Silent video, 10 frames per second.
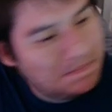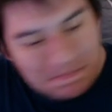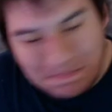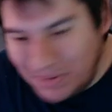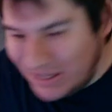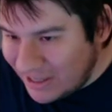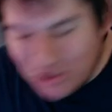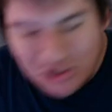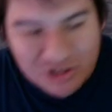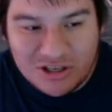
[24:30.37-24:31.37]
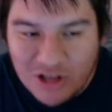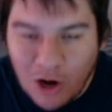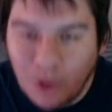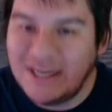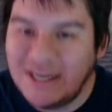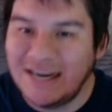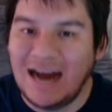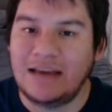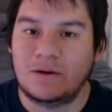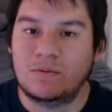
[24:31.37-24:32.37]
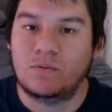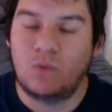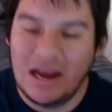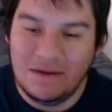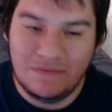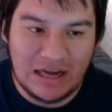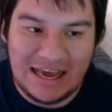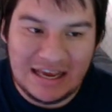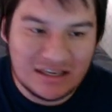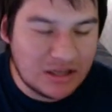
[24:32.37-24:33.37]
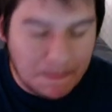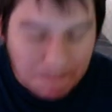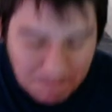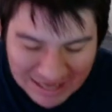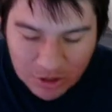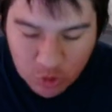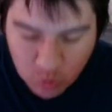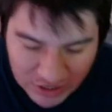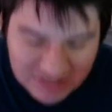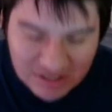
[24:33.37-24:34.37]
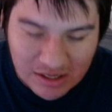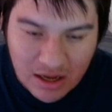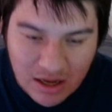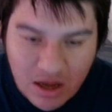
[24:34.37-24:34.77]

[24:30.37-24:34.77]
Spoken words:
But there's just no denying Raven is the main reason